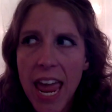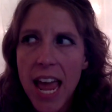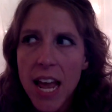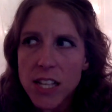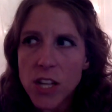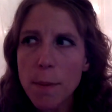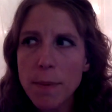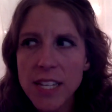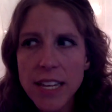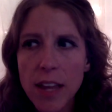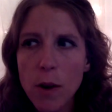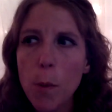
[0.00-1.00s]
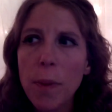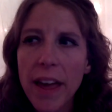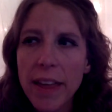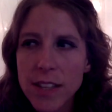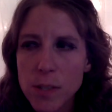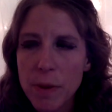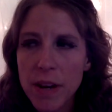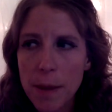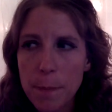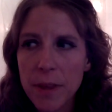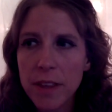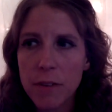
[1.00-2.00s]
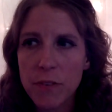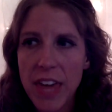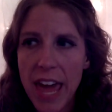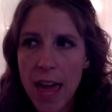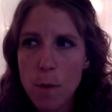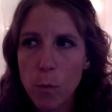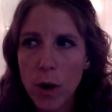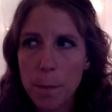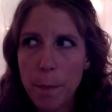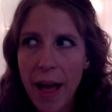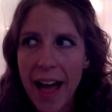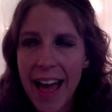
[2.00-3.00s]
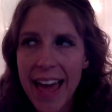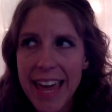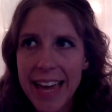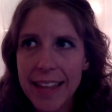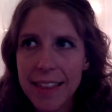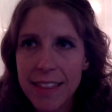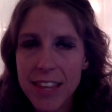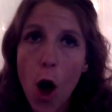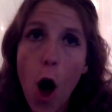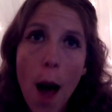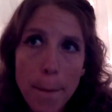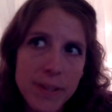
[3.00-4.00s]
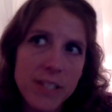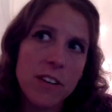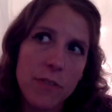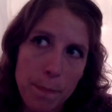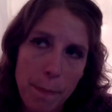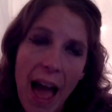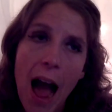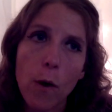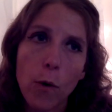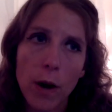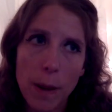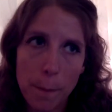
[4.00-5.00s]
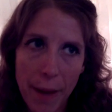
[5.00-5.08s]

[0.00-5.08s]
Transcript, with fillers: It's almost like they were playing this manipulative game whereby the opposite of empowering,